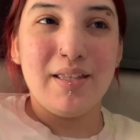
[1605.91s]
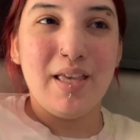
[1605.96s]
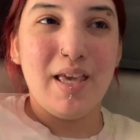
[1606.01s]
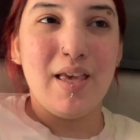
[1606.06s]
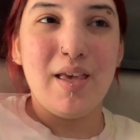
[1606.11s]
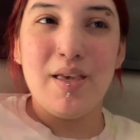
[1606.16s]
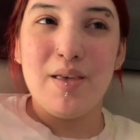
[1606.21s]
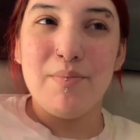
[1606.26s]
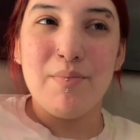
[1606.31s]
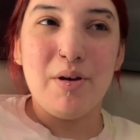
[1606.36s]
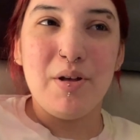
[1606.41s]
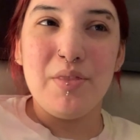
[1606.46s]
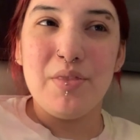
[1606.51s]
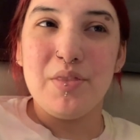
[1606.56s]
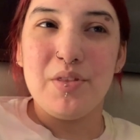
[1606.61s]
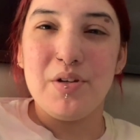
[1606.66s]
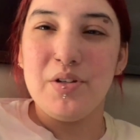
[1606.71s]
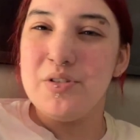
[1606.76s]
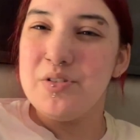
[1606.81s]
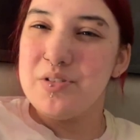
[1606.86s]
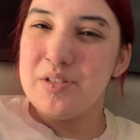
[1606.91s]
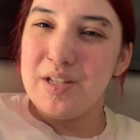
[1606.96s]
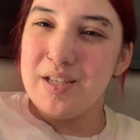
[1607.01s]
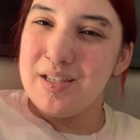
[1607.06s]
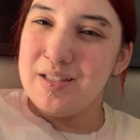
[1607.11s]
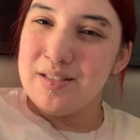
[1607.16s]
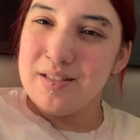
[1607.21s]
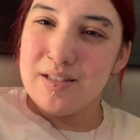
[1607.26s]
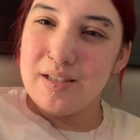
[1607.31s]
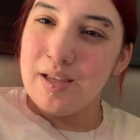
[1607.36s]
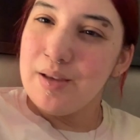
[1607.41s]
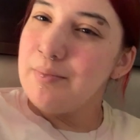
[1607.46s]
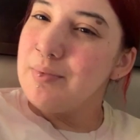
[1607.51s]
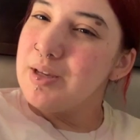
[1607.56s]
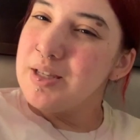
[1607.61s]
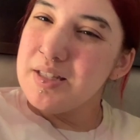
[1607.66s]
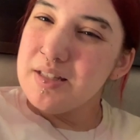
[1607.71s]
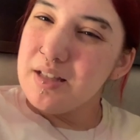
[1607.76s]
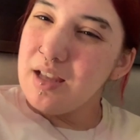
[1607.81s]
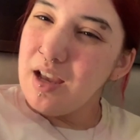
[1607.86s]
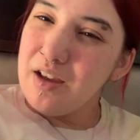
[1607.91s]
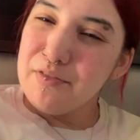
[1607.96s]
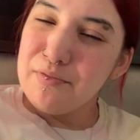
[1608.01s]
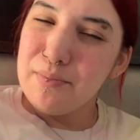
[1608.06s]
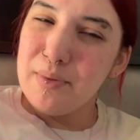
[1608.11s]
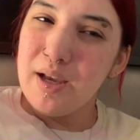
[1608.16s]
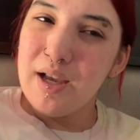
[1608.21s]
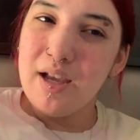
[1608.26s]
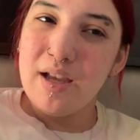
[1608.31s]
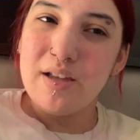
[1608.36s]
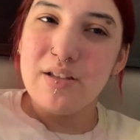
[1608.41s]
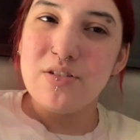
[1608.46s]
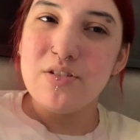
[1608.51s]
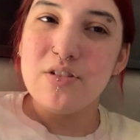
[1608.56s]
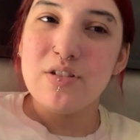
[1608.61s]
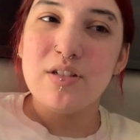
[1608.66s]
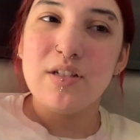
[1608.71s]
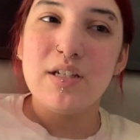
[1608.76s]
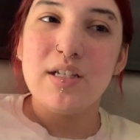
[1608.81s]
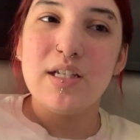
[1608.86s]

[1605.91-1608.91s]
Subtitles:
came on Thursday to get my staff badge.